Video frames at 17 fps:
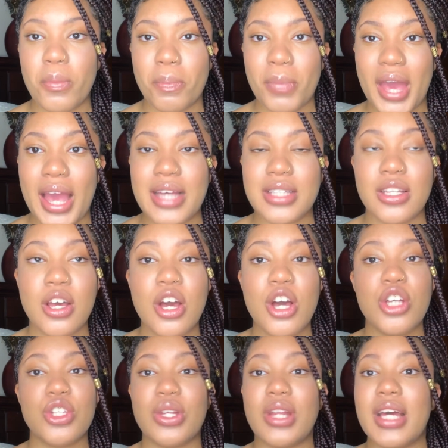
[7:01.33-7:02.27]
pace.
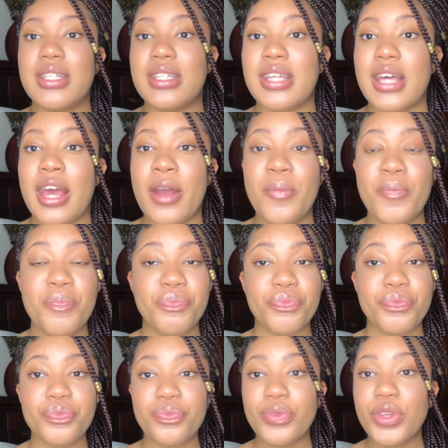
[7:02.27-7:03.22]
So let's say
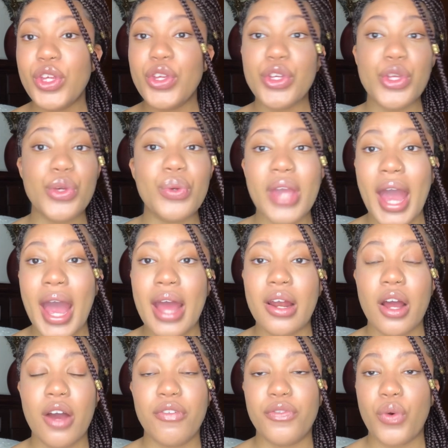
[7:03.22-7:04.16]
you
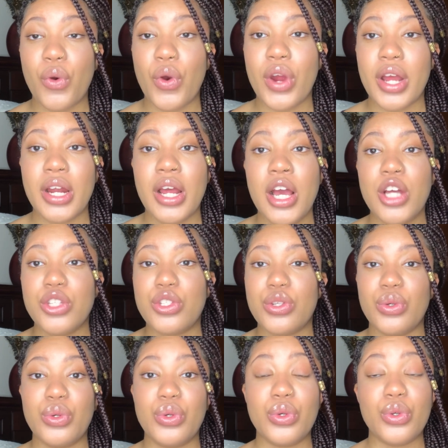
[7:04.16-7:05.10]
can't afford
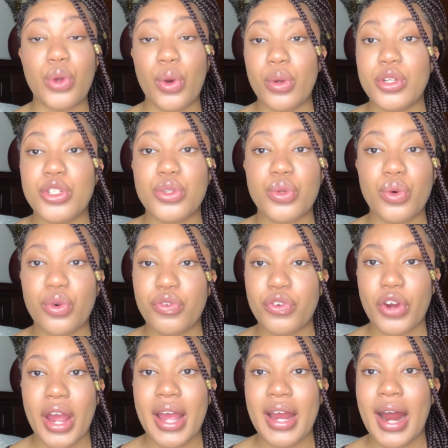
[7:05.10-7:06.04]
to go to school
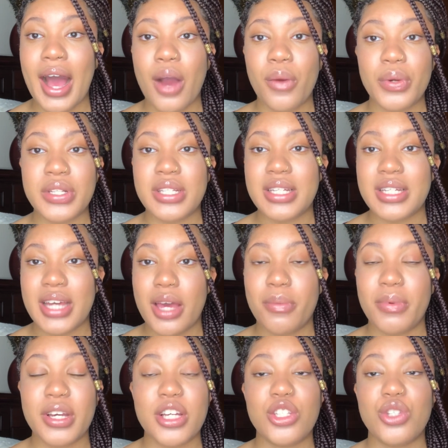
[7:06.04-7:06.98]
for 8 hours a day
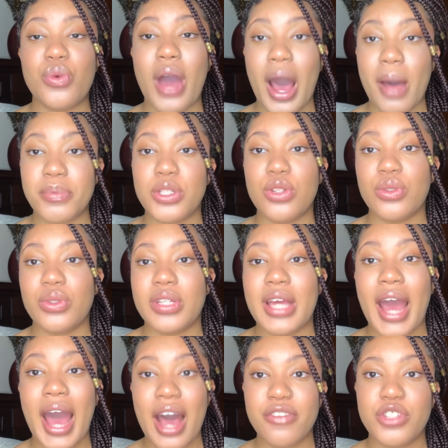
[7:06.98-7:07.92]
because you absolutely
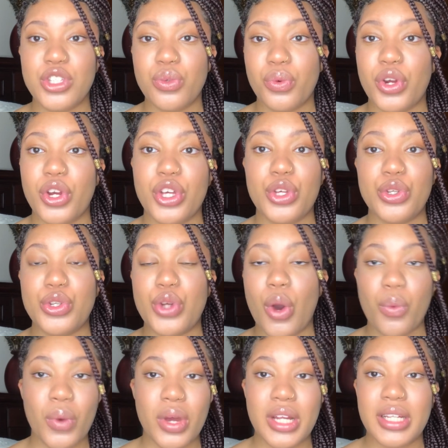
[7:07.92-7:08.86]
have to work, you
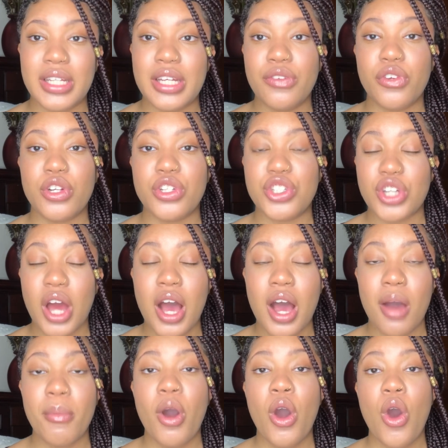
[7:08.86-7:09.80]
don't want to leave your
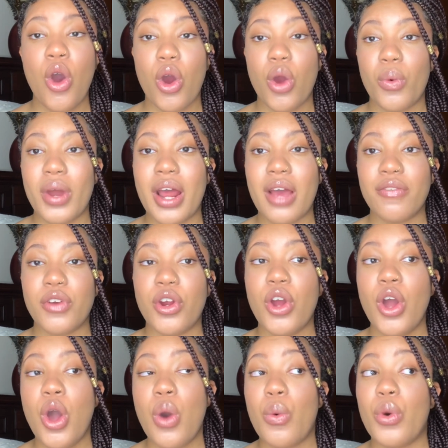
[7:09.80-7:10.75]
job or
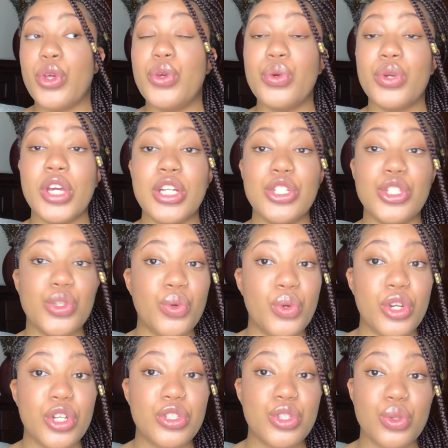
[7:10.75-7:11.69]
whatever. Well, you can
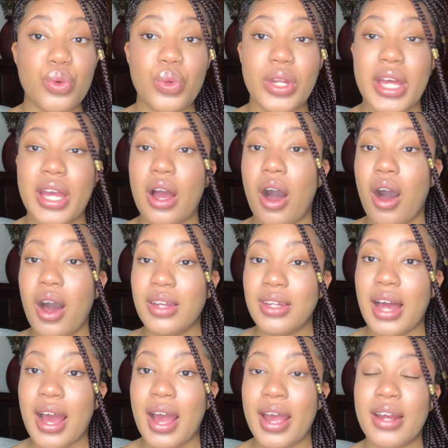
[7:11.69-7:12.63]
do your schooling
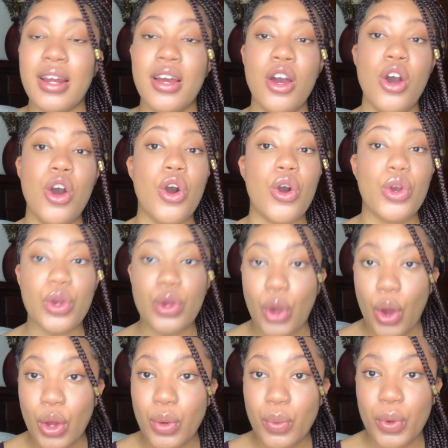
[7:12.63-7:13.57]
online,
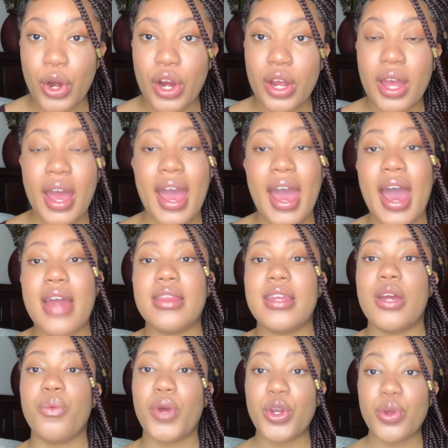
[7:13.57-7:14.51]
go to work, and
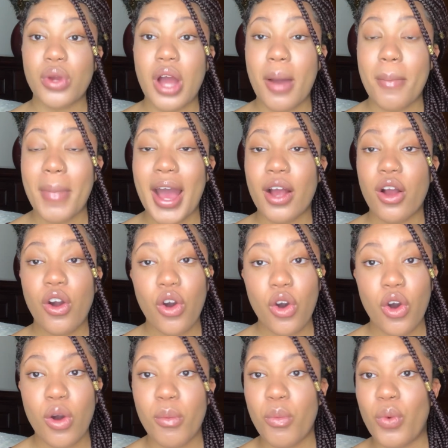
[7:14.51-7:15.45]
then when you come back
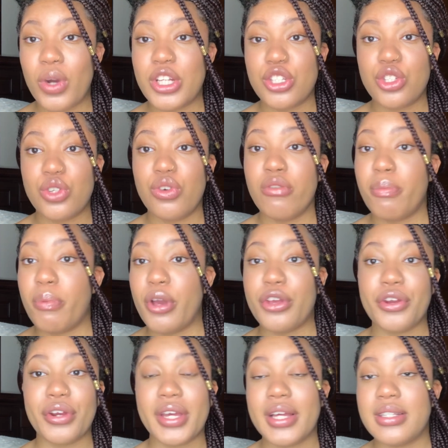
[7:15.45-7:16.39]
home, once you put
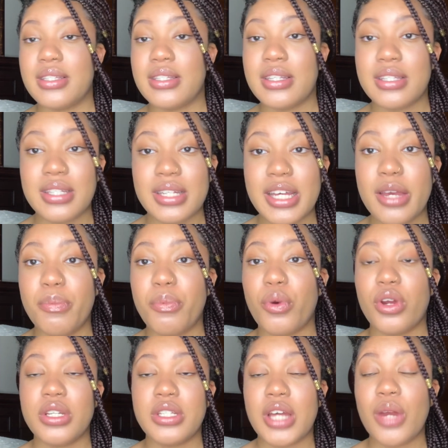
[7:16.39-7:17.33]
your kids to sleep
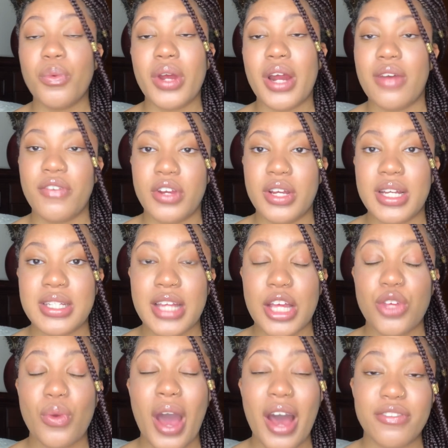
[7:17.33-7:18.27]
or done whatever it is
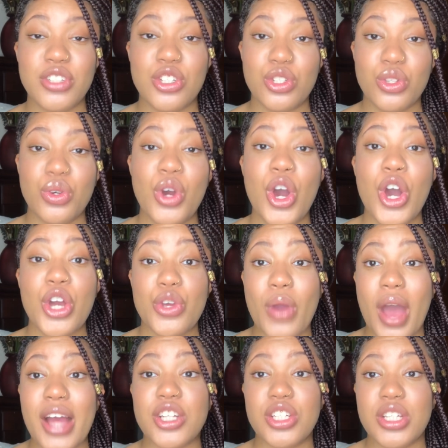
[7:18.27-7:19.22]
that you have to do, you
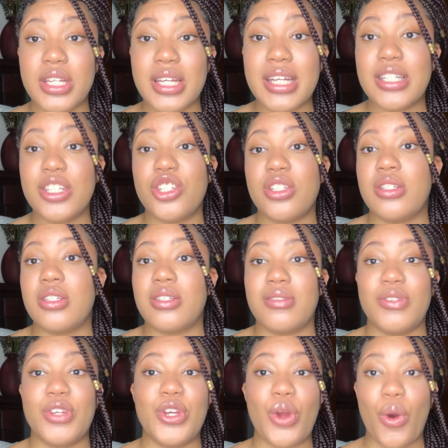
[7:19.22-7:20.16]
actually can
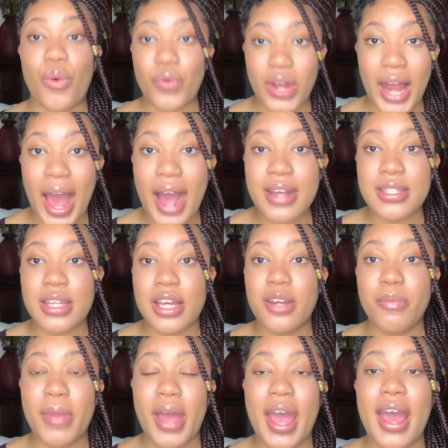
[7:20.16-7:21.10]
just, you know, relax
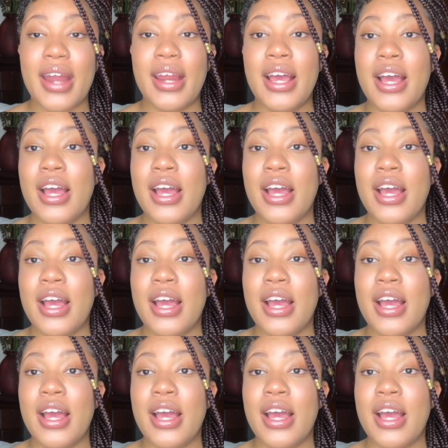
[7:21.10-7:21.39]
in bed,